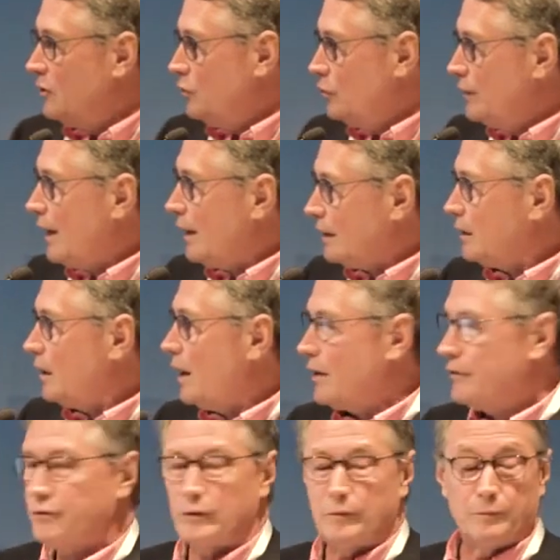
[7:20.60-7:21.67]
You get
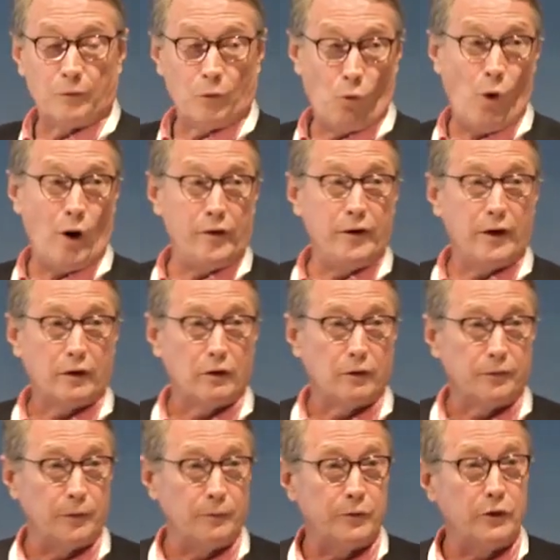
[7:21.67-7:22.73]
class one nickel
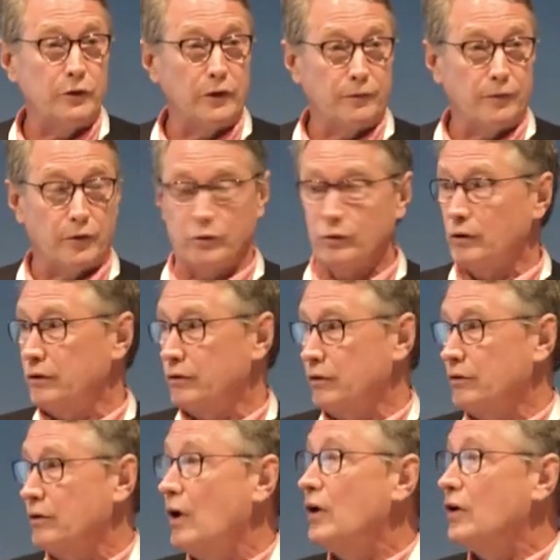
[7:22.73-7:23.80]
from two different
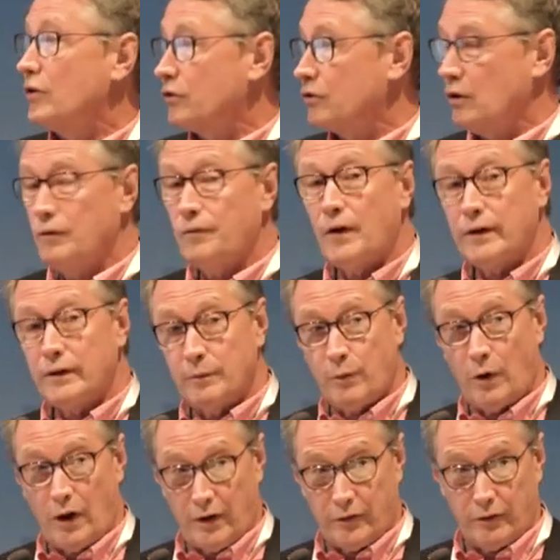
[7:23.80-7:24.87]
sources: sulfide
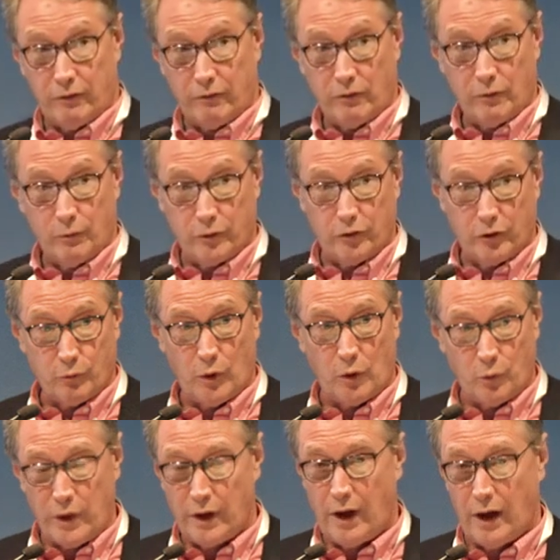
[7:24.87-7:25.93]
deposits, which is
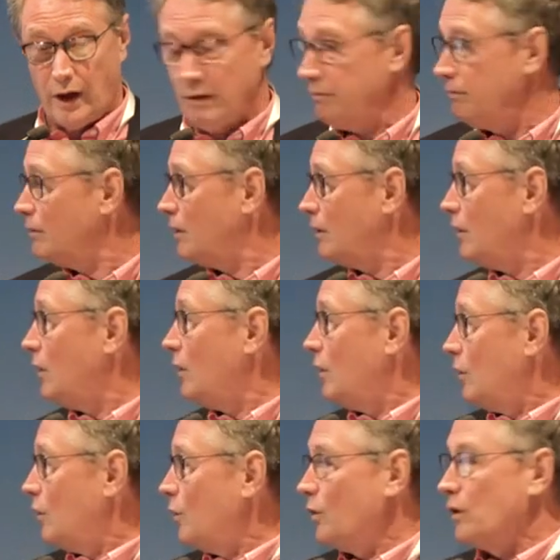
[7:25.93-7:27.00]
what we have,
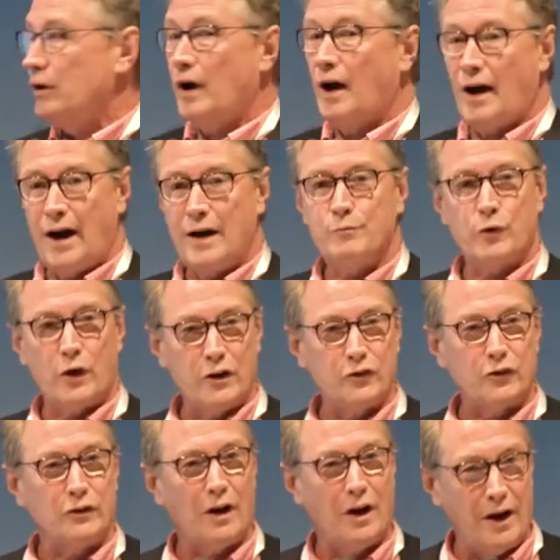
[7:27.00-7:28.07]
or
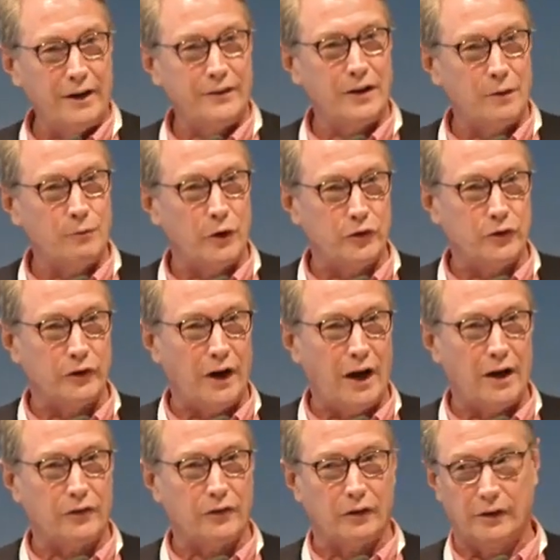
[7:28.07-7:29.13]
high-pressure, high-temperature
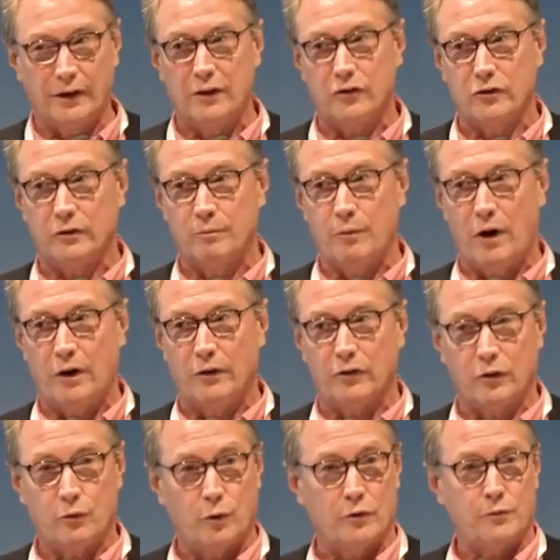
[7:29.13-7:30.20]
acid leach
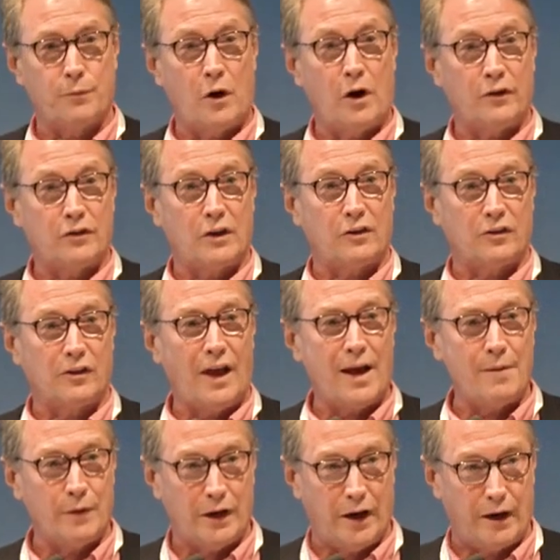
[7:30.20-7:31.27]
deposits, which process
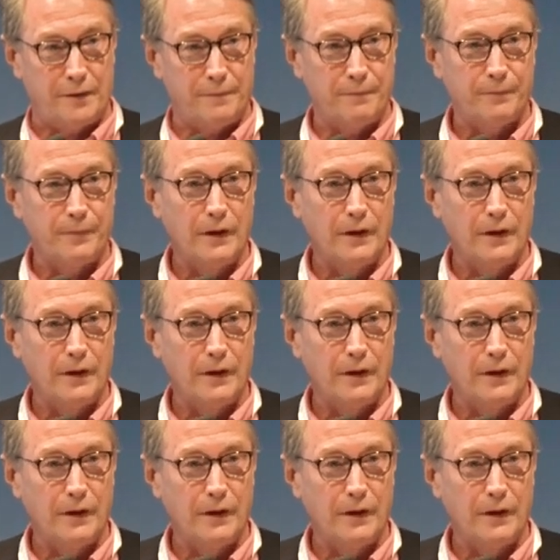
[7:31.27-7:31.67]
limonite.